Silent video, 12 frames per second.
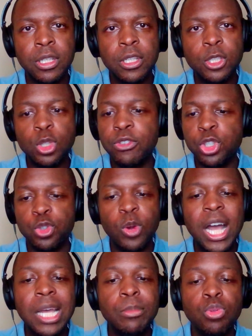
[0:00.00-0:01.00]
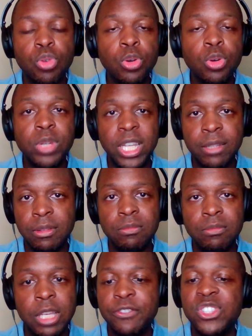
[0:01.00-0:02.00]
So if a scribe wrote,
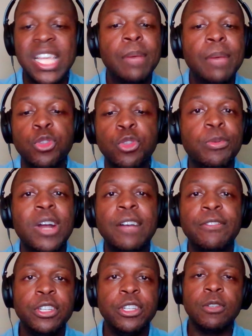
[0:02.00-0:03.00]
if Samuel the prophet